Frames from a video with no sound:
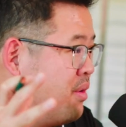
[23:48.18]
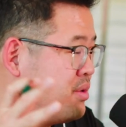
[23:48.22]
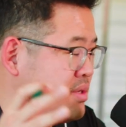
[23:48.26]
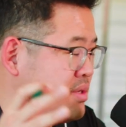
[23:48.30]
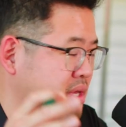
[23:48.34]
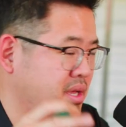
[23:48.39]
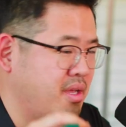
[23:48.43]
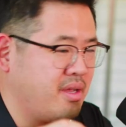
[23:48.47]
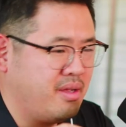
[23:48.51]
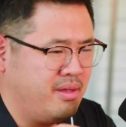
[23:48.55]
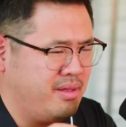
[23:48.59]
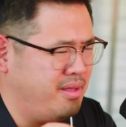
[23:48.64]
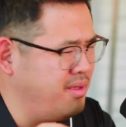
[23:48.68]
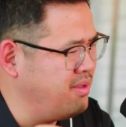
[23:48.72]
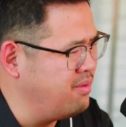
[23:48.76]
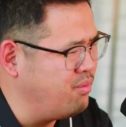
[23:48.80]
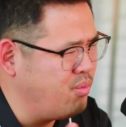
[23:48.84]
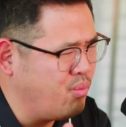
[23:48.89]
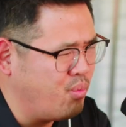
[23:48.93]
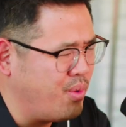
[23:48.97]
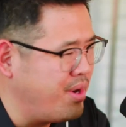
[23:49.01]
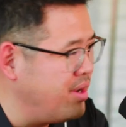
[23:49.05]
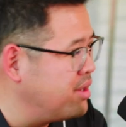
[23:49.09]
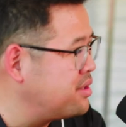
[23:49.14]
It was like
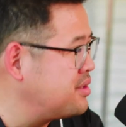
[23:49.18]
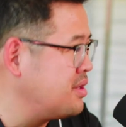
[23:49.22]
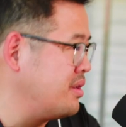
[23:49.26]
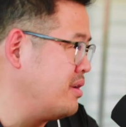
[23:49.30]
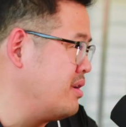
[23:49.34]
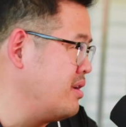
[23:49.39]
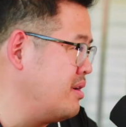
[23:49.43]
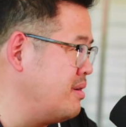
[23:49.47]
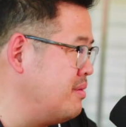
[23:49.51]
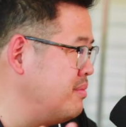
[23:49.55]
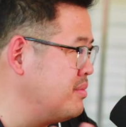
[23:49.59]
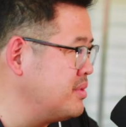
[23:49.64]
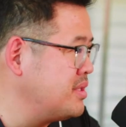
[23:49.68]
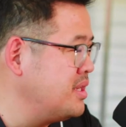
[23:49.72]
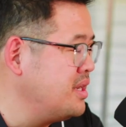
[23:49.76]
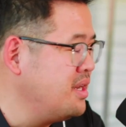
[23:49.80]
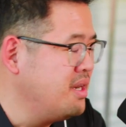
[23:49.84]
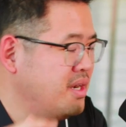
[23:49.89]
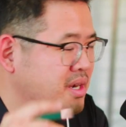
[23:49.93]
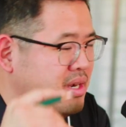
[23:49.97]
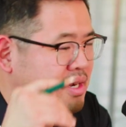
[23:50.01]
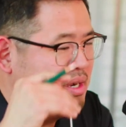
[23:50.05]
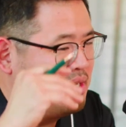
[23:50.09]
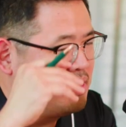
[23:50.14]
weird terms.
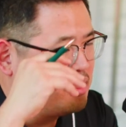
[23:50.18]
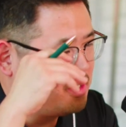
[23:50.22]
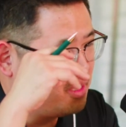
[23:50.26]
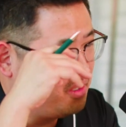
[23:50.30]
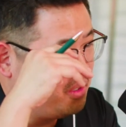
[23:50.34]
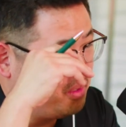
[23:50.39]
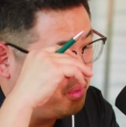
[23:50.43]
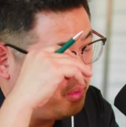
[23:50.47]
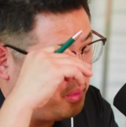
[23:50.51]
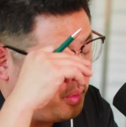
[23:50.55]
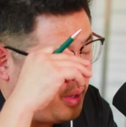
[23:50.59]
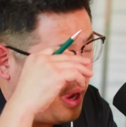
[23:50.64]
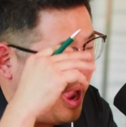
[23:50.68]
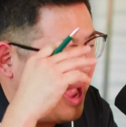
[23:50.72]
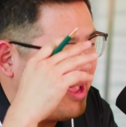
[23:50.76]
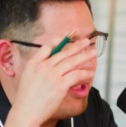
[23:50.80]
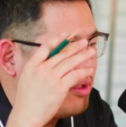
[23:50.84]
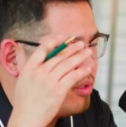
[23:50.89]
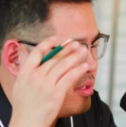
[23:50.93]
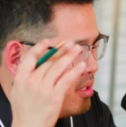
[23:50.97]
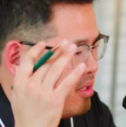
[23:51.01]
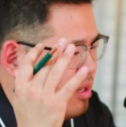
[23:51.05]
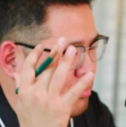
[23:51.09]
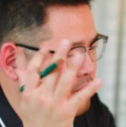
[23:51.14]
So I
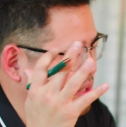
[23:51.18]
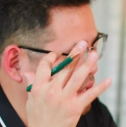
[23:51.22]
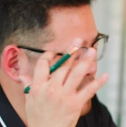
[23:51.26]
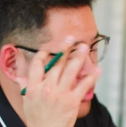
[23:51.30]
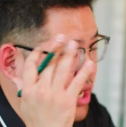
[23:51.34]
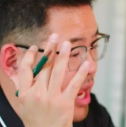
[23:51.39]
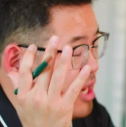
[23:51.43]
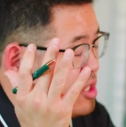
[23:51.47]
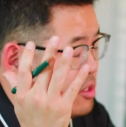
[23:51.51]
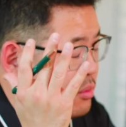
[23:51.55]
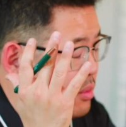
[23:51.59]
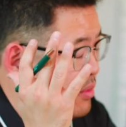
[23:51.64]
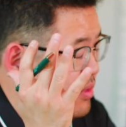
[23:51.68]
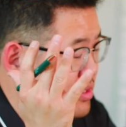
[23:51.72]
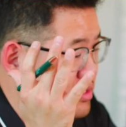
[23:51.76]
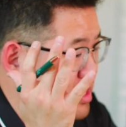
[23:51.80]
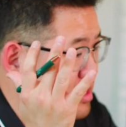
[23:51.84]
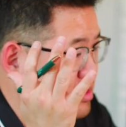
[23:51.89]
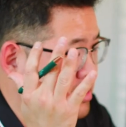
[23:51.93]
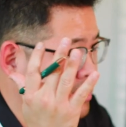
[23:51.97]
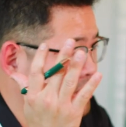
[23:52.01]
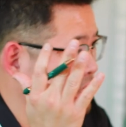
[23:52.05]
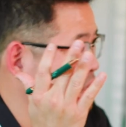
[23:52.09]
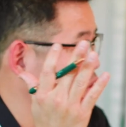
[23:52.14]
use the terms interchangeably these days
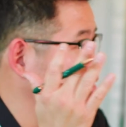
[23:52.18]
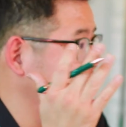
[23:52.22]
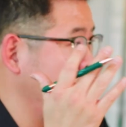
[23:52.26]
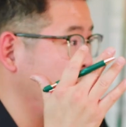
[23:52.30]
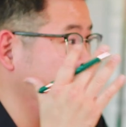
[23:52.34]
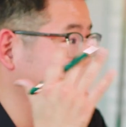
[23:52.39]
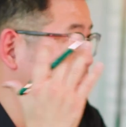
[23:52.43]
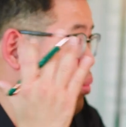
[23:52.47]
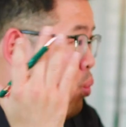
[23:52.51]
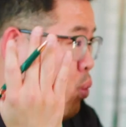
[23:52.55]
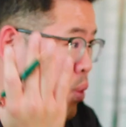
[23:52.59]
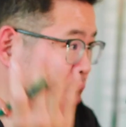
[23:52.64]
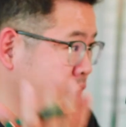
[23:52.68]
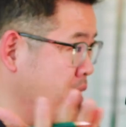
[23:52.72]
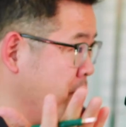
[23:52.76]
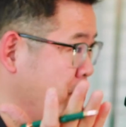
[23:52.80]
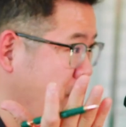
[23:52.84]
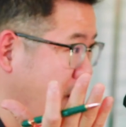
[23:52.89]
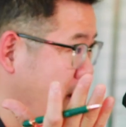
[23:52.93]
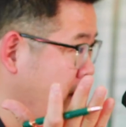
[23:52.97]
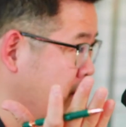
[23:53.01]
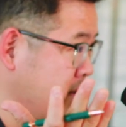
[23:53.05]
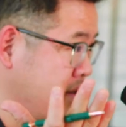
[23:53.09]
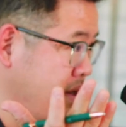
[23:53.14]
because there's so many weird
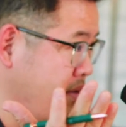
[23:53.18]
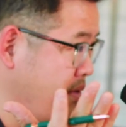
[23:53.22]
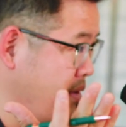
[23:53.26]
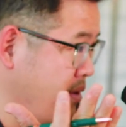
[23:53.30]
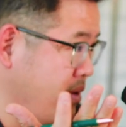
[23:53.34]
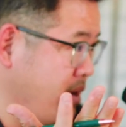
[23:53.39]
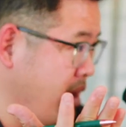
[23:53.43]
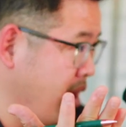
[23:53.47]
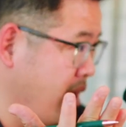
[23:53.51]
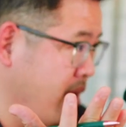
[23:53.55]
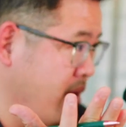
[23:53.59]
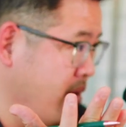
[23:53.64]
products out there now.